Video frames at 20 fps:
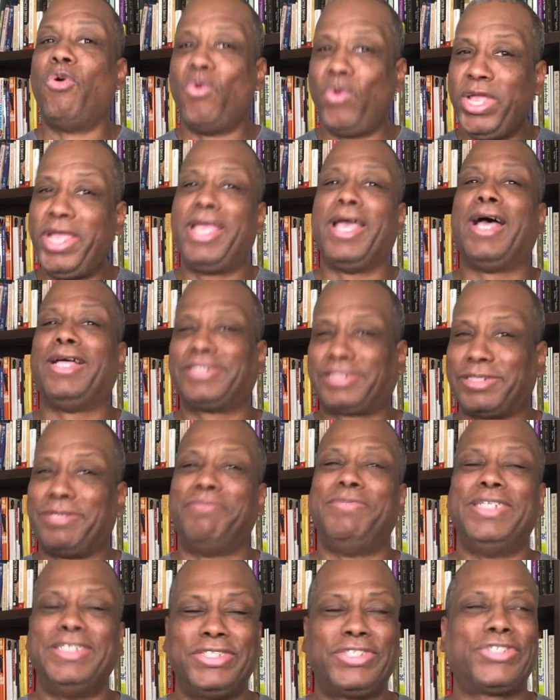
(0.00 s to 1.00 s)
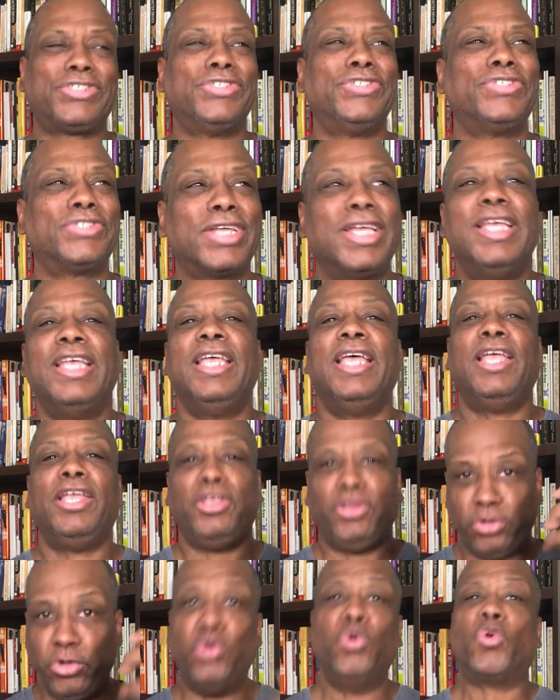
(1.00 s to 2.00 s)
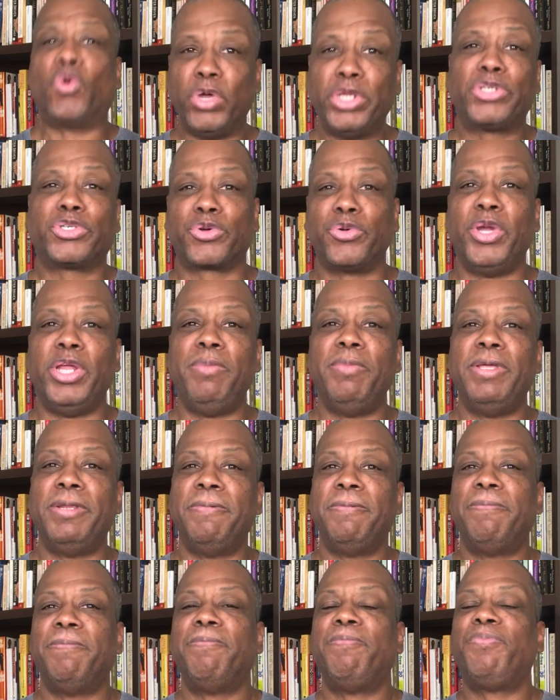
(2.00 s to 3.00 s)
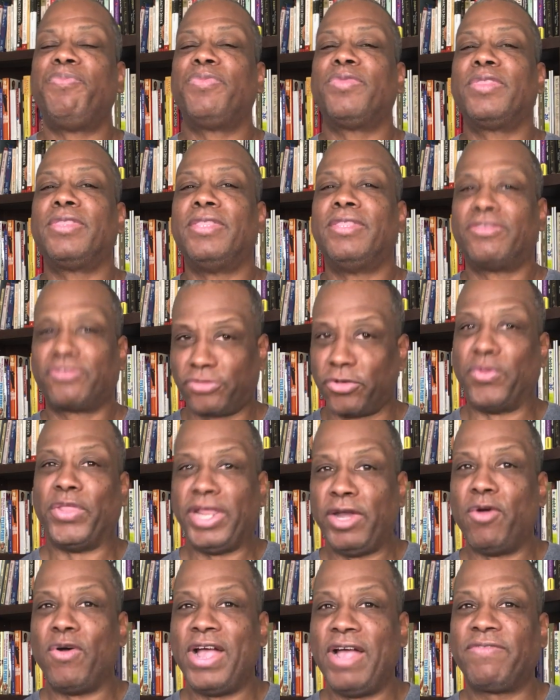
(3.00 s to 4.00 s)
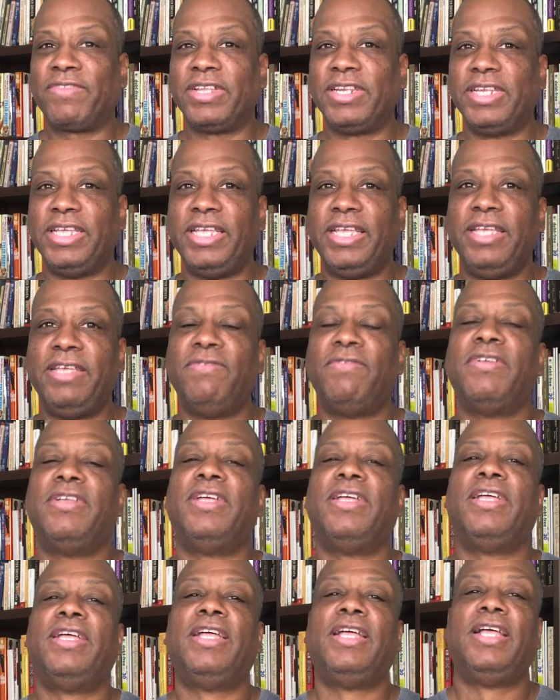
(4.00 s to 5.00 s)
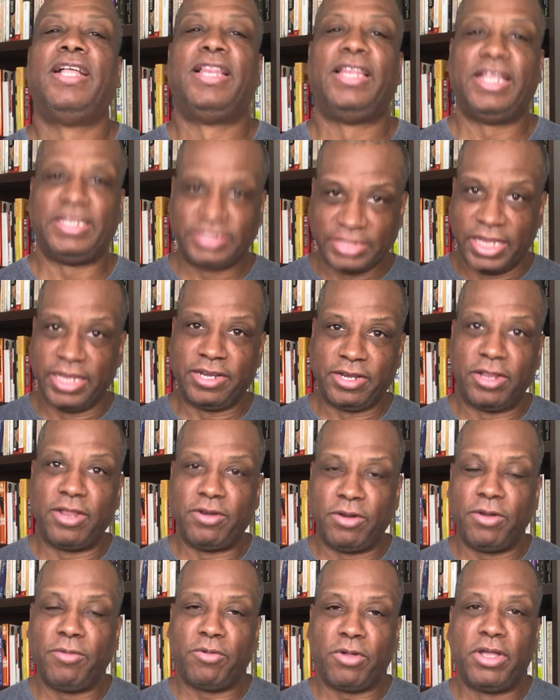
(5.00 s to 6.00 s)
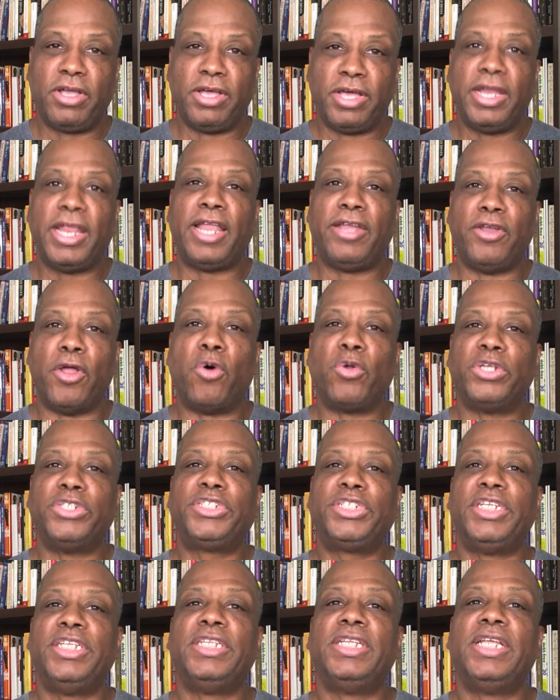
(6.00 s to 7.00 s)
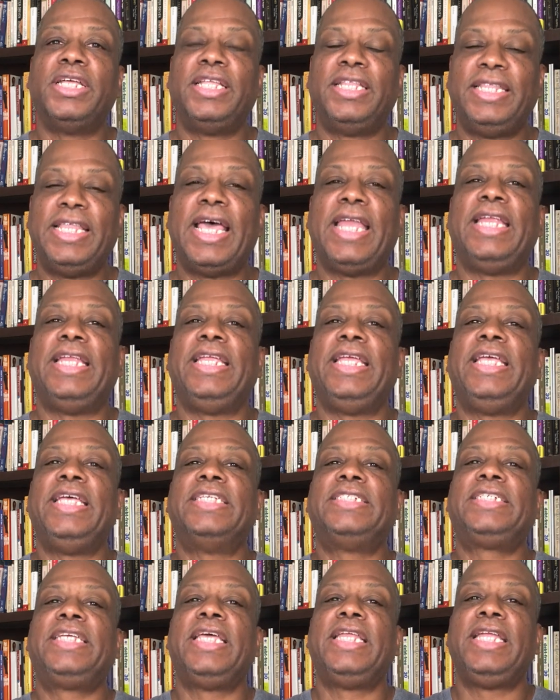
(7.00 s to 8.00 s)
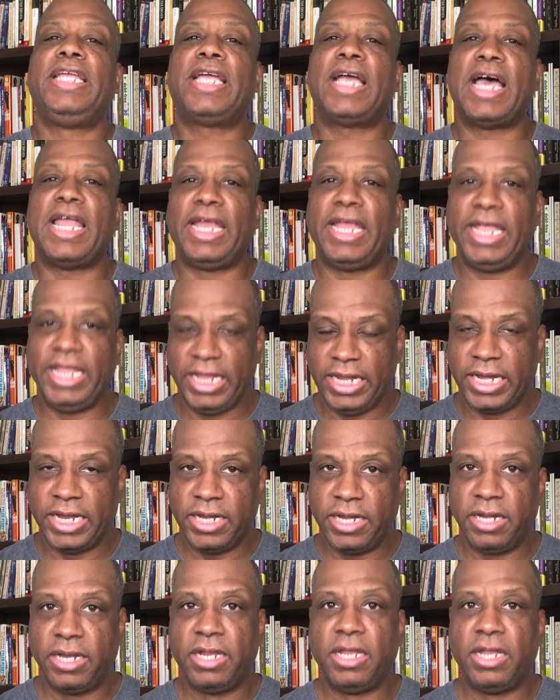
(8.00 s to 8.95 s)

we got some issues you quit screaming so they don't have to leave let's get good at noticing that it is getting kind of heated